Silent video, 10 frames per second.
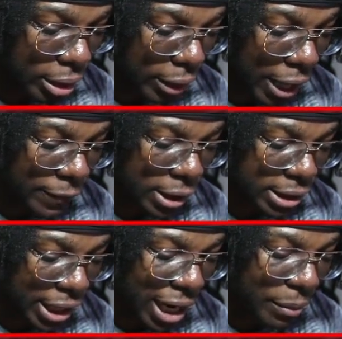Having a
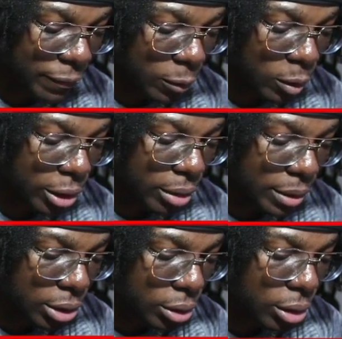Zenkai buff for all of them is
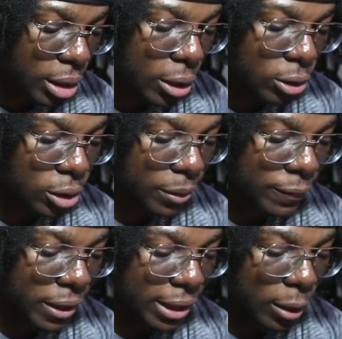good, on top of the
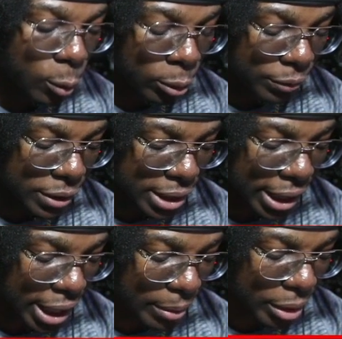fact that all of the
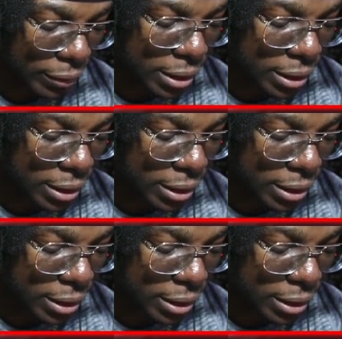Zenkai buffs